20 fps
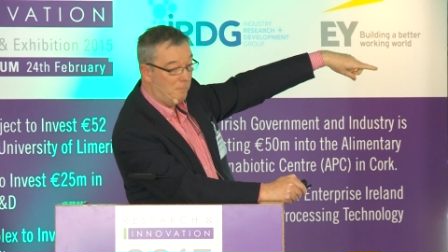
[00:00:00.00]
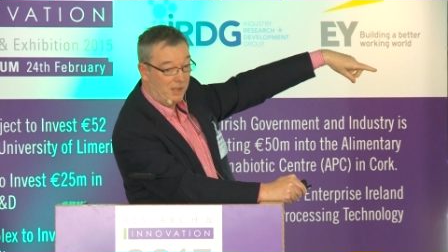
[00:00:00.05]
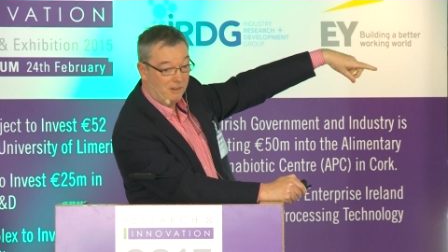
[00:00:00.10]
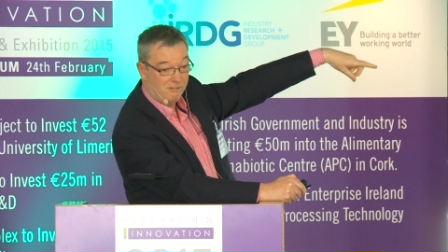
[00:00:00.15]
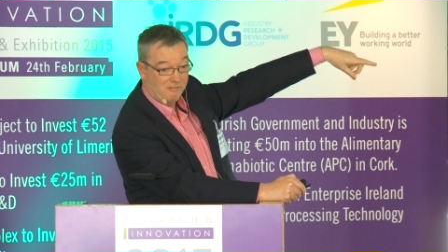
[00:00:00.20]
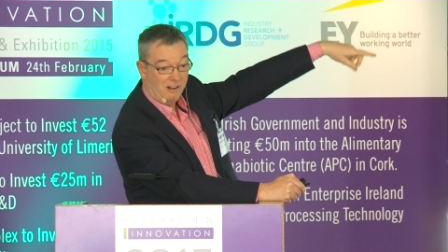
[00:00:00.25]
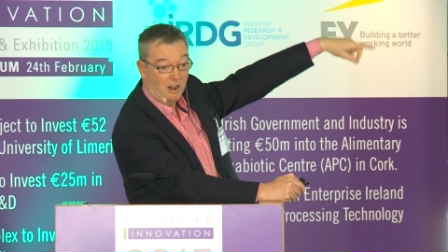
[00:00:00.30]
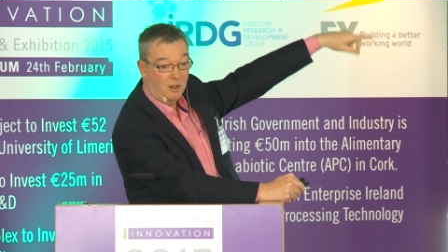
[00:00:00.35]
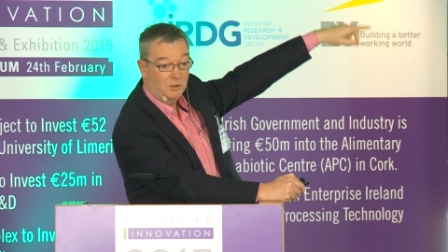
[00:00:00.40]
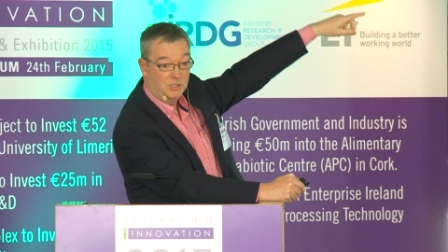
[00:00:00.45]
be
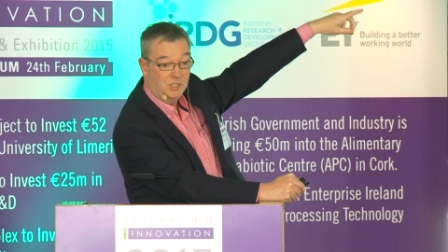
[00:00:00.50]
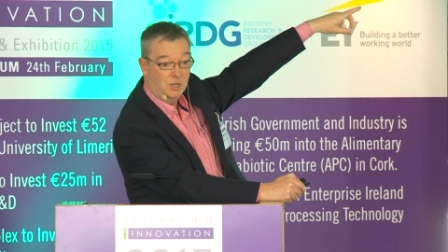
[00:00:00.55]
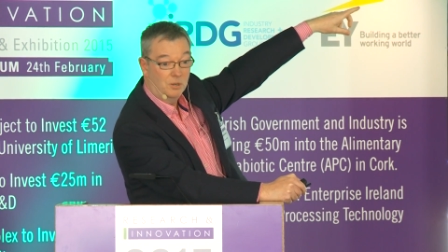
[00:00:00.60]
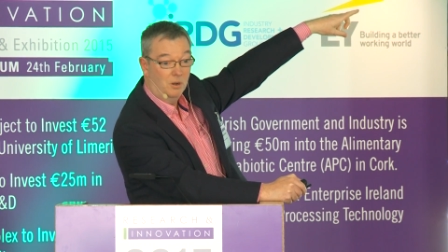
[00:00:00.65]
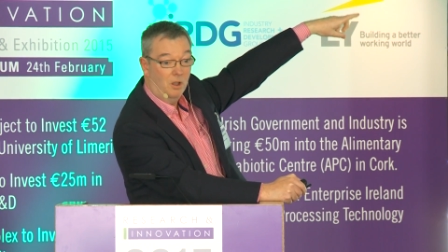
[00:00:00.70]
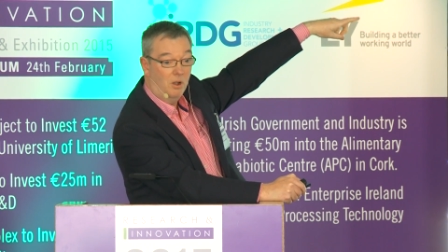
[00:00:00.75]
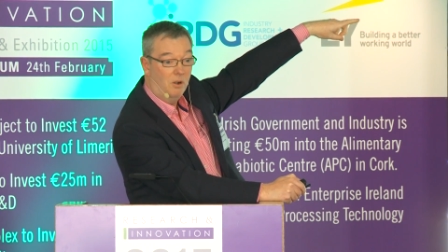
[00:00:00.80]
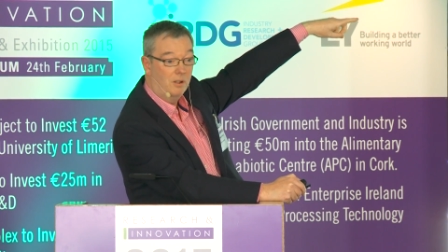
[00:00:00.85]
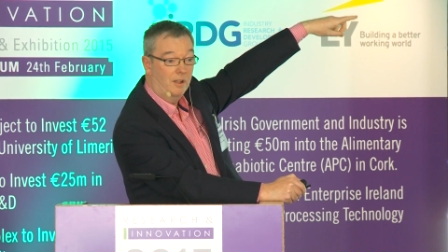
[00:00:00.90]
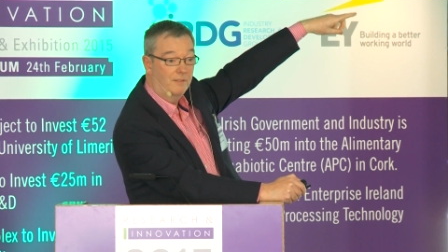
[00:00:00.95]
around too
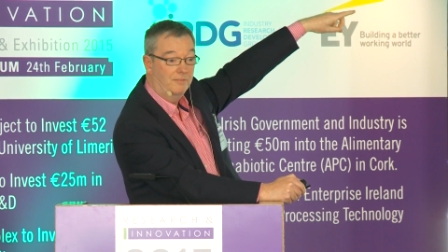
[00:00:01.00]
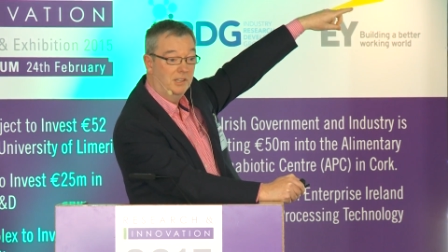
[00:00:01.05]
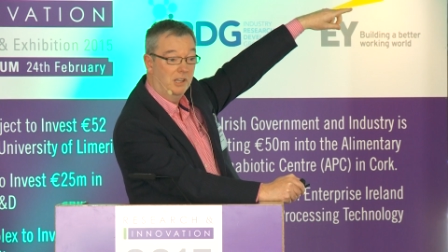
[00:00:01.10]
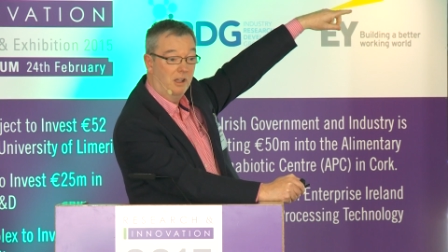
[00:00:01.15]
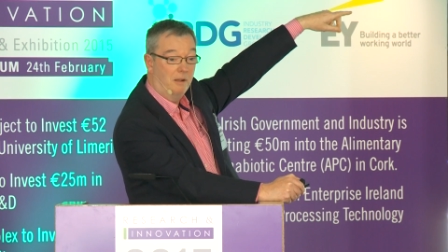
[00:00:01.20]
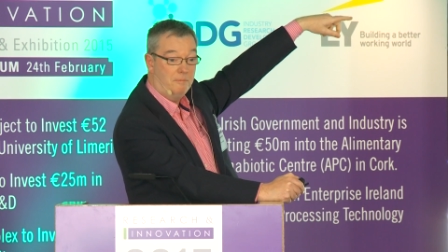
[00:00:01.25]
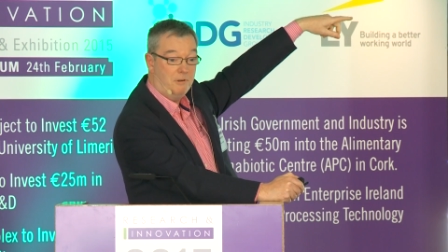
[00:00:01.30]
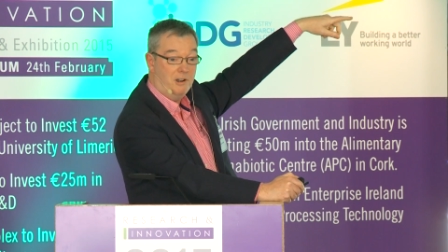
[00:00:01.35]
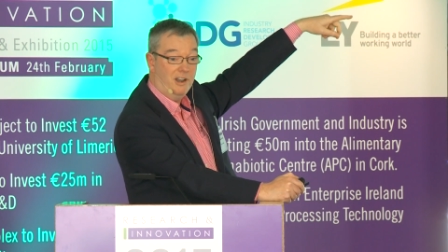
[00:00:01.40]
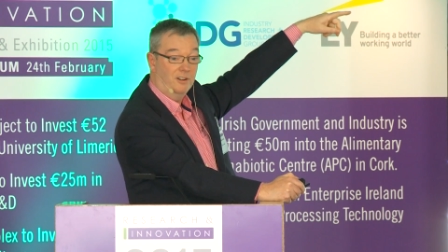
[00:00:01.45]
long if the
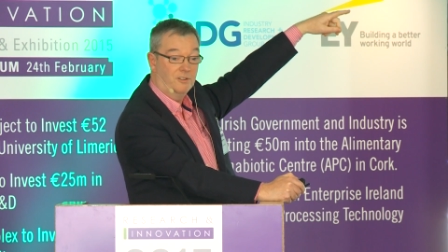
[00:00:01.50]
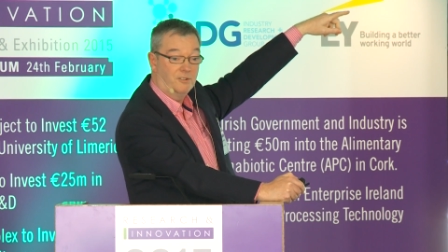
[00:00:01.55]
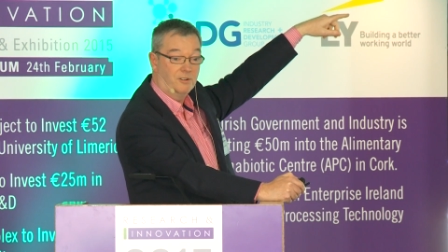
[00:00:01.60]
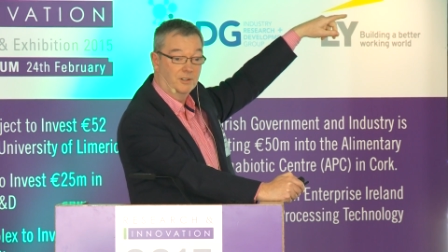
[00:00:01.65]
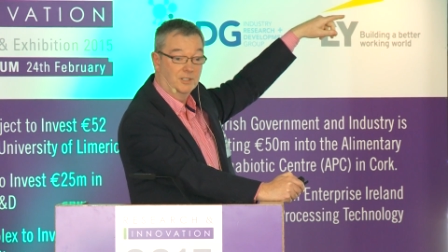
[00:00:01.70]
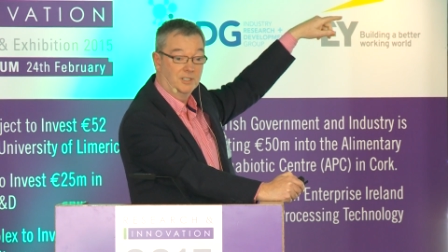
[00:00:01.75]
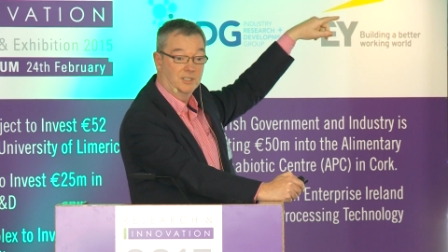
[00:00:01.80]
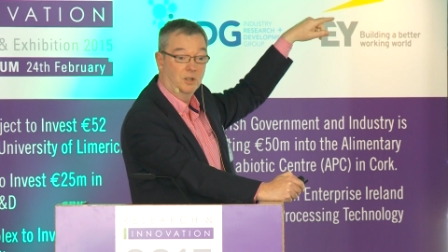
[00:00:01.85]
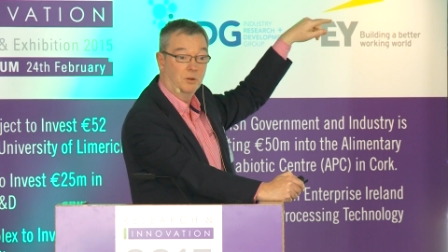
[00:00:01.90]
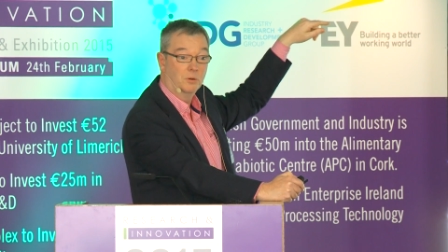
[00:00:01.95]

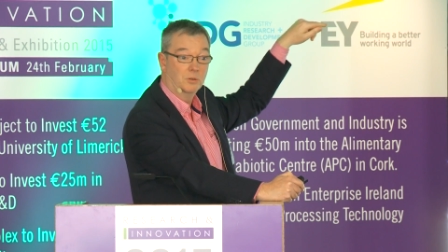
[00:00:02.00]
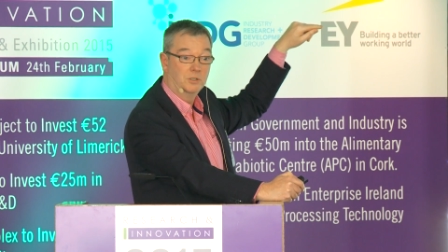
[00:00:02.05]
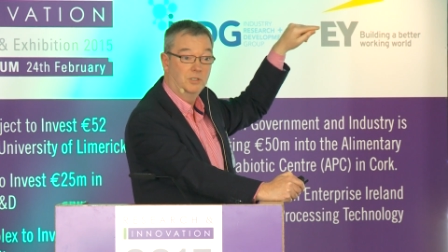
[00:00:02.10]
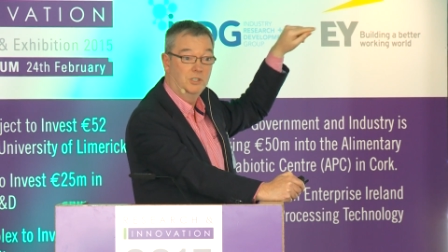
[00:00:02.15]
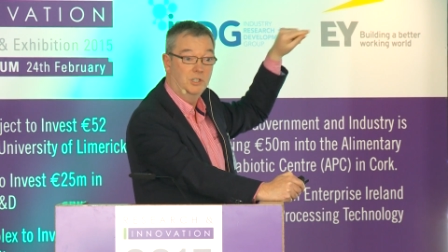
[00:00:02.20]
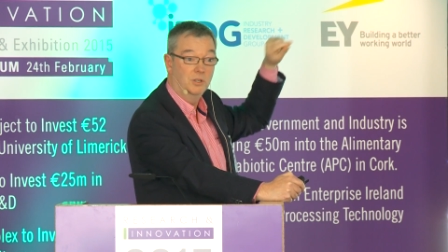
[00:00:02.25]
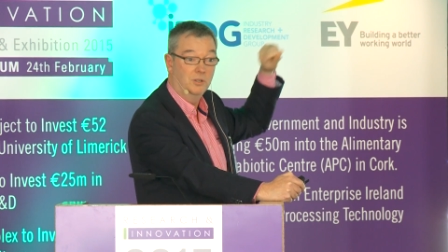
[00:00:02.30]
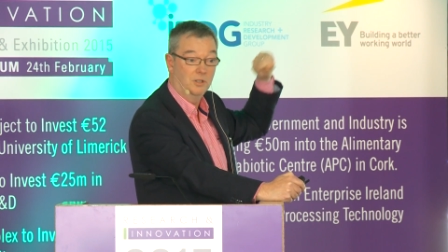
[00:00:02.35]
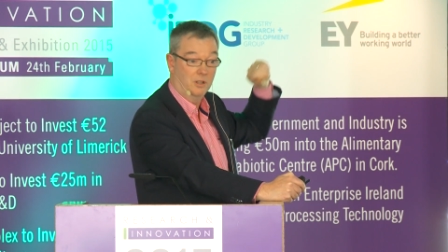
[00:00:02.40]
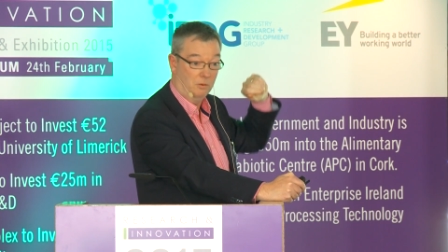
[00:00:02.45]
operators don't
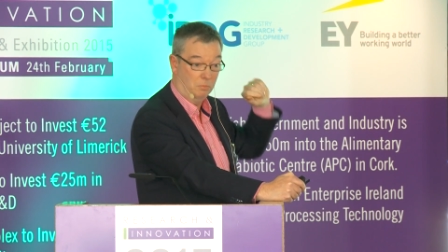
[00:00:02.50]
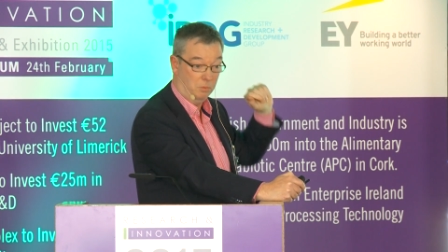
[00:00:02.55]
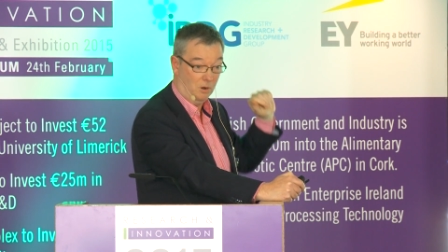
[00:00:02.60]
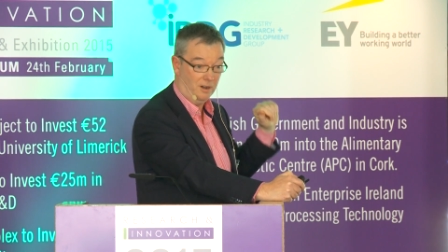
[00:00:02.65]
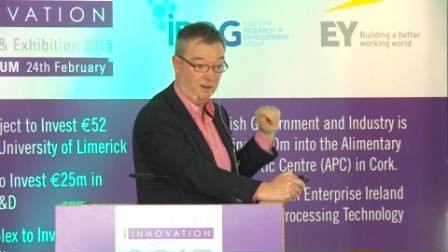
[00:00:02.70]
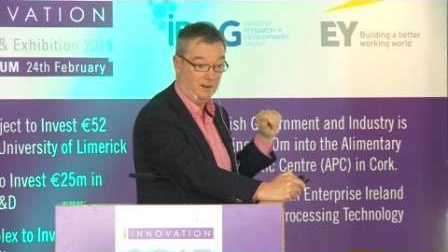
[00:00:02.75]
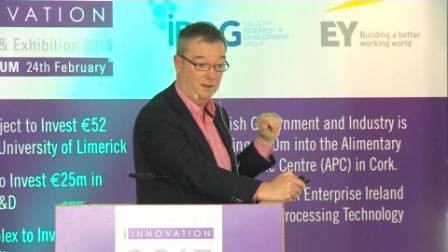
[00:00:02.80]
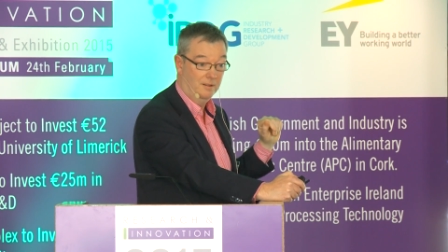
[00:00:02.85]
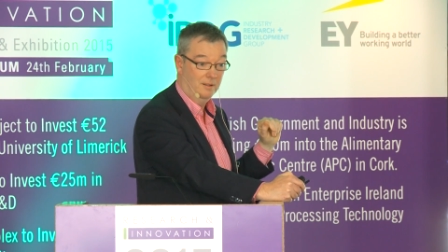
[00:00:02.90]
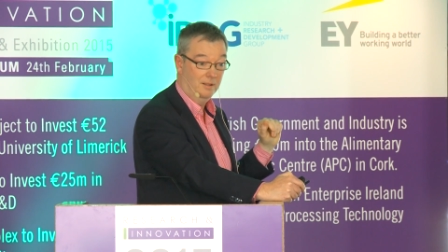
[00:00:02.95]
do their
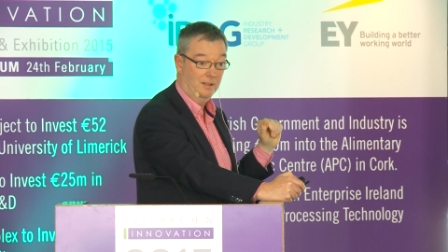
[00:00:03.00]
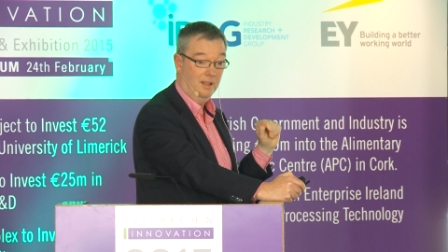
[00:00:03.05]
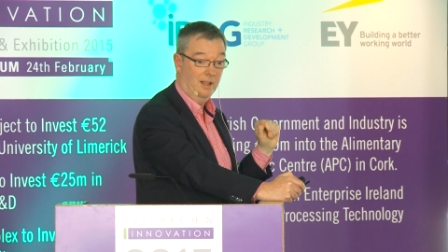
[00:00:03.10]
work,